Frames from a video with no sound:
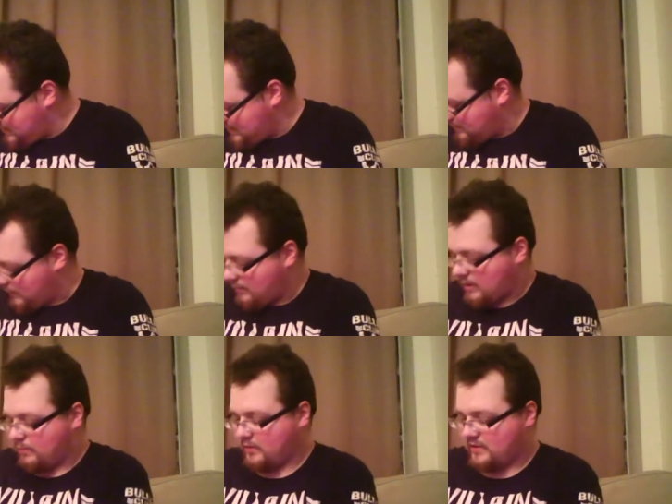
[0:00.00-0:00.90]
If I'm going
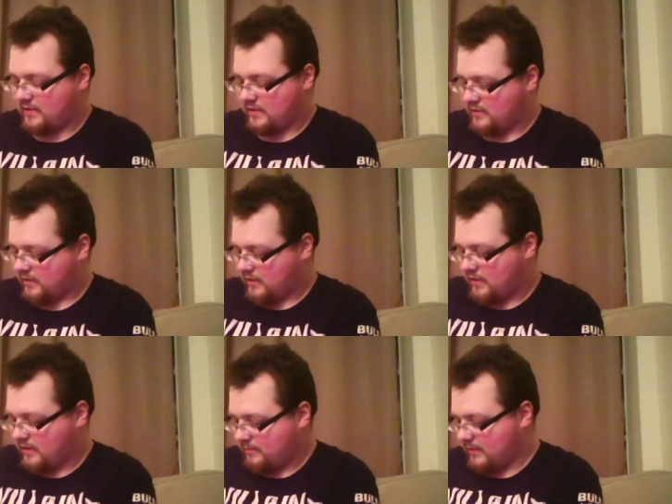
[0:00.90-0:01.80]
to put six gun on
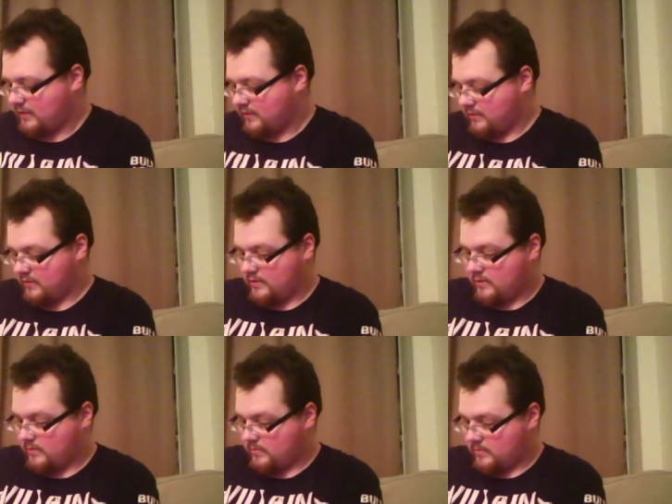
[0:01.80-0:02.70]
anybody.
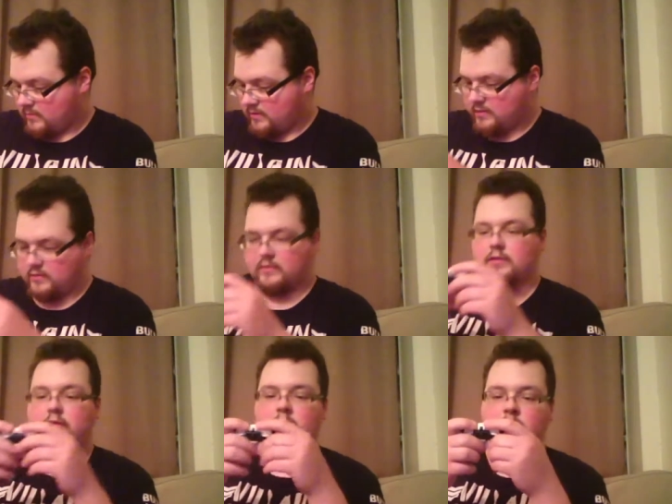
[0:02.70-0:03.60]
Dint,
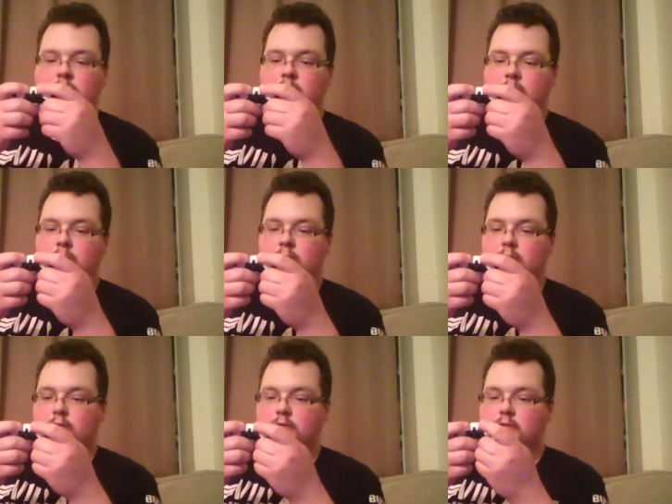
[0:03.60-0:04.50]

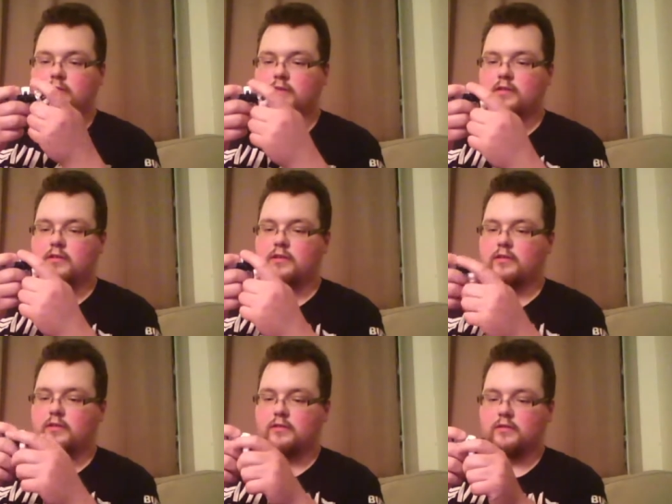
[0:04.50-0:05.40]
dint,
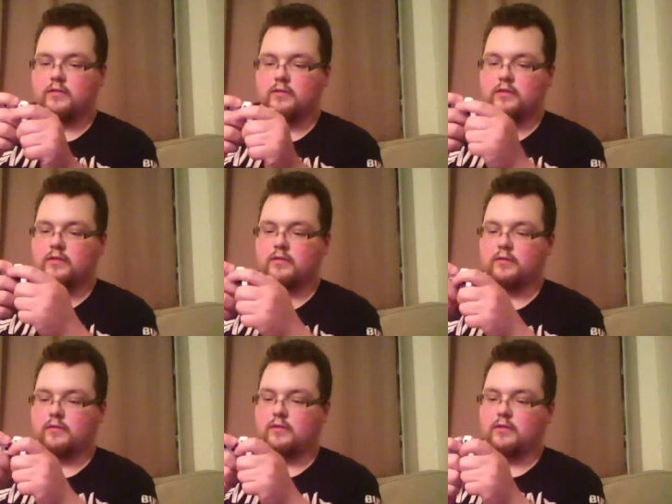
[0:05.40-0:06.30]
dint, dint,
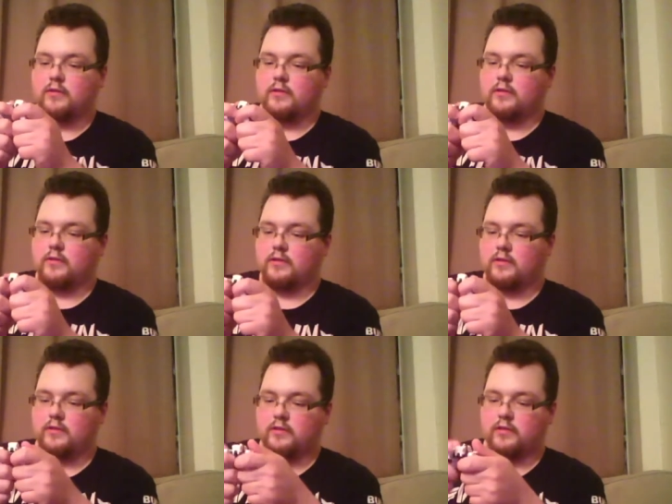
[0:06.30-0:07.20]

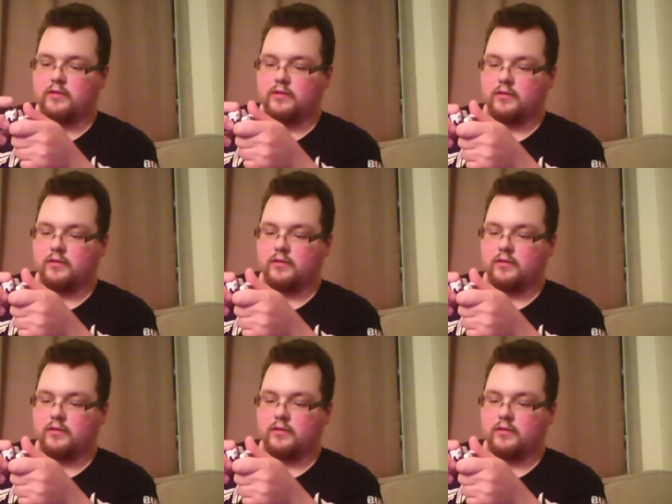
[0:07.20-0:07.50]
dint, dint,